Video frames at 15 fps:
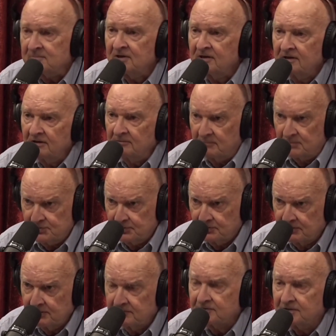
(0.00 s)
The Missouri
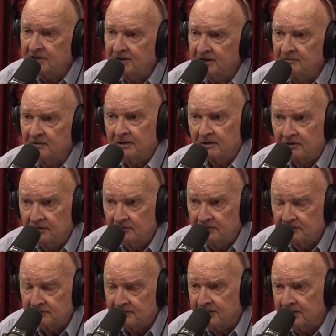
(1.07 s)
tribe, the Illinois
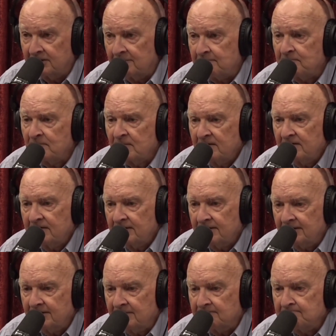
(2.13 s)
tribe,
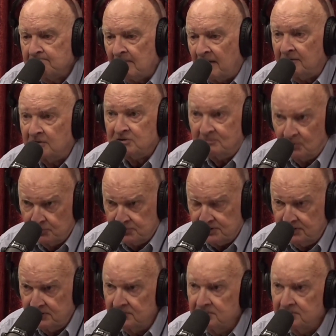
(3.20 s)
I think some Osage.